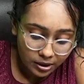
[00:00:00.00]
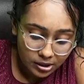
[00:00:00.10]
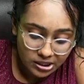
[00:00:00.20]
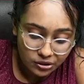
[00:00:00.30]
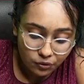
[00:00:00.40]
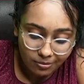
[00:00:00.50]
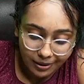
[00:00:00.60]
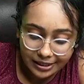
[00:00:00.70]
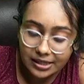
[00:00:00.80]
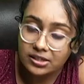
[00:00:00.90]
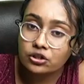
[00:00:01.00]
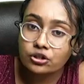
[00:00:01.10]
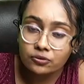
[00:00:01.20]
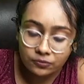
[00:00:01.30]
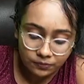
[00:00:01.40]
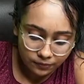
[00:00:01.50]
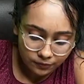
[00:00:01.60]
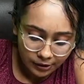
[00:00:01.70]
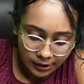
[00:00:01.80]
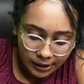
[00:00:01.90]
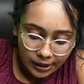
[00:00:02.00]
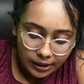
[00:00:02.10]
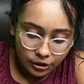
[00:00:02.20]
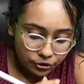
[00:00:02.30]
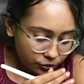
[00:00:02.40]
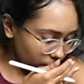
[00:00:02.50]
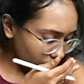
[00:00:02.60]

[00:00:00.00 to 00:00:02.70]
So minus 2 into